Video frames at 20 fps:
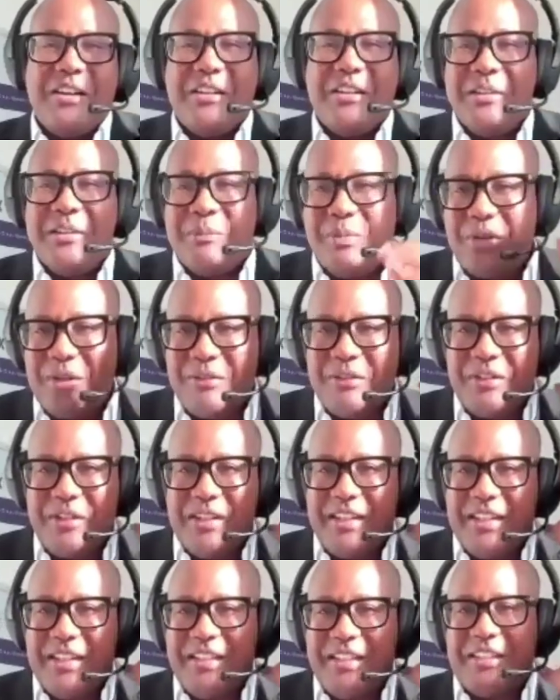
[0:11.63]
honor and the
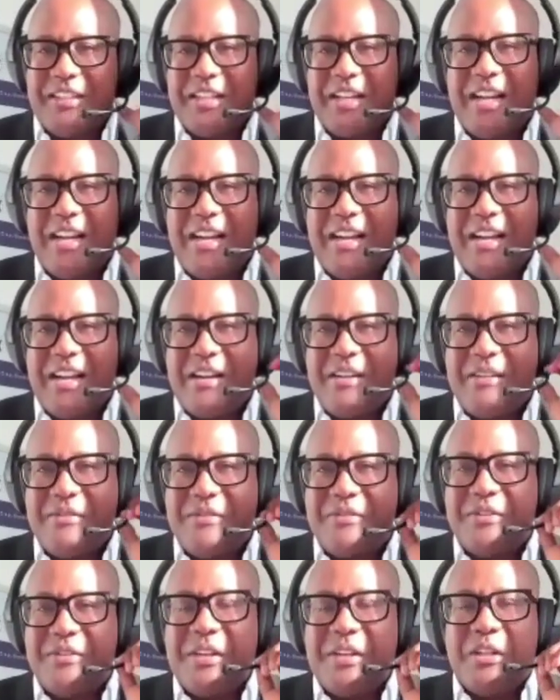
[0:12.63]
privilege
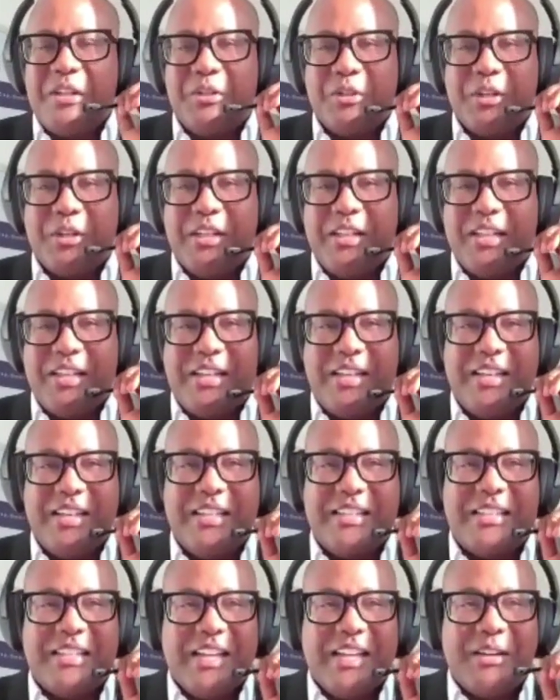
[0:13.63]
of joining
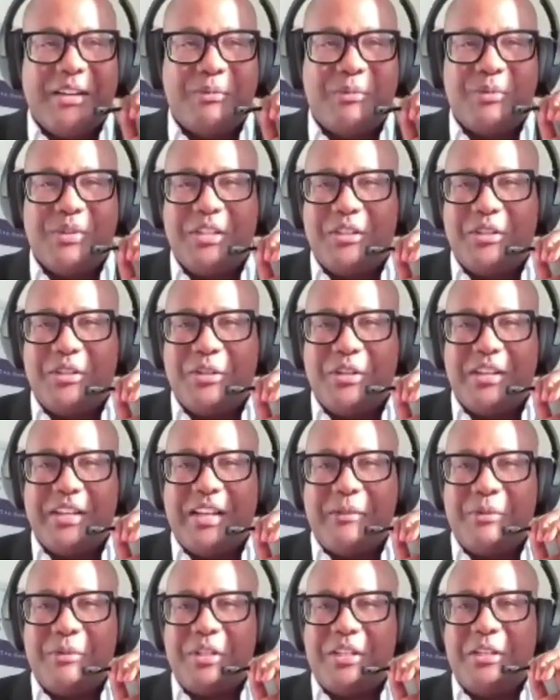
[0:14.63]
us, Edward Gordon.
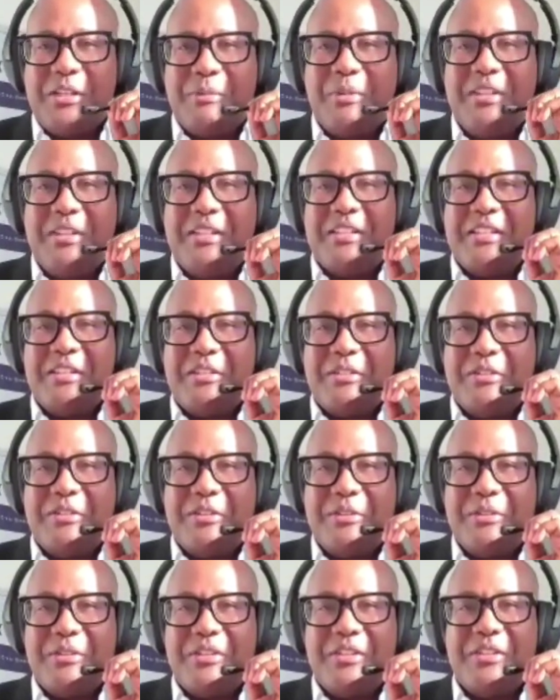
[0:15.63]
Edward, could you please
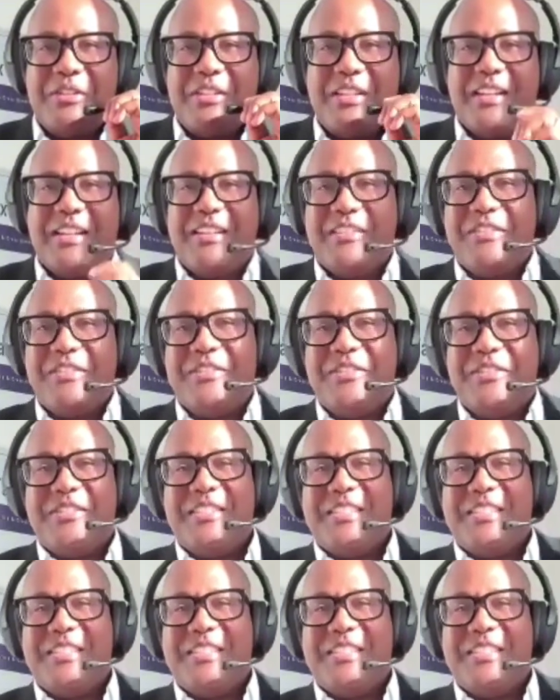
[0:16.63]
introduce yourself?